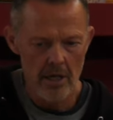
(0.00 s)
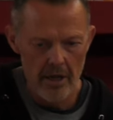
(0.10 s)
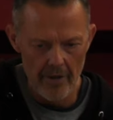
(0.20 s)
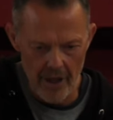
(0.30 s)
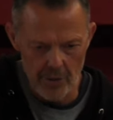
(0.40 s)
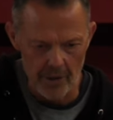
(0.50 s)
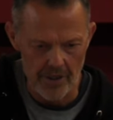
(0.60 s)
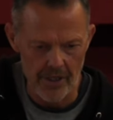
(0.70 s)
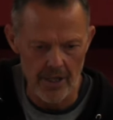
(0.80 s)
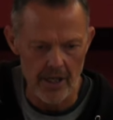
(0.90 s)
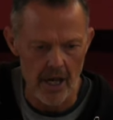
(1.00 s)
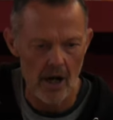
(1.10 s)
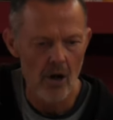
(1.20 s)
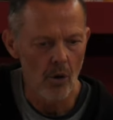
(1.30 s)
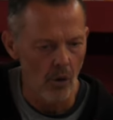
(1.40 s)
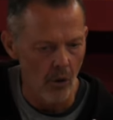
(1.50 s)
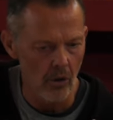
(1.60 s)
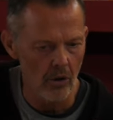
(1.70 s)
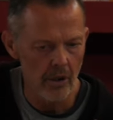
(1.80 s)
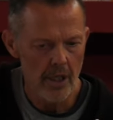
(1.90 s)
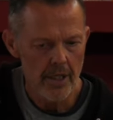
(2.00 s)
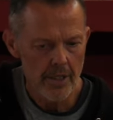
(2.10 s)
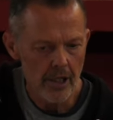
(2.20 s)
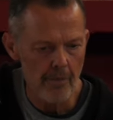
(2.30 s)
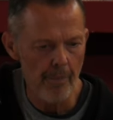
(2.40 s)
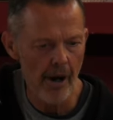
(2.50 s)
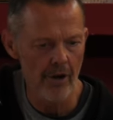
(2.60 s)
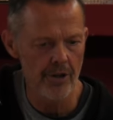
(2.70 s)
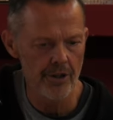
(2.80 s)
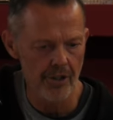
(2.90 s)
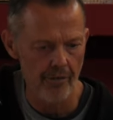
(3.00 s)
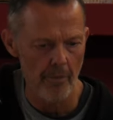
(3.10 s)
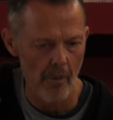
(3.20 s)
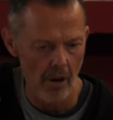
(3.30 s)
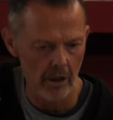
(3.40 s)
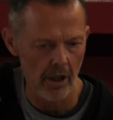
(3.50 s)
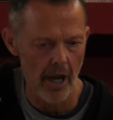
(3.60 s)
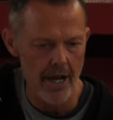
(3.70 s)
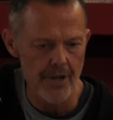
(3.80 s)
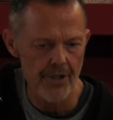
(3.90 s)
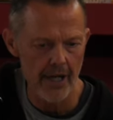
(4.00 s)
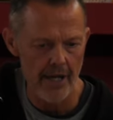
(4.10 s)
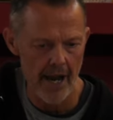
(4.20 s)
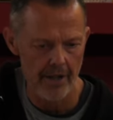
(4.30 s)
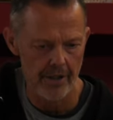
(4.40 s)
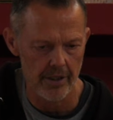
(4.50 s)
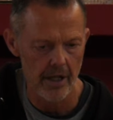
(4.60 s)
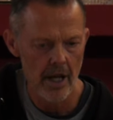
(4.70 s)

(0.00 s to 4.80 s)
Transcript: And that's what it says here. All components of the model are interconnected.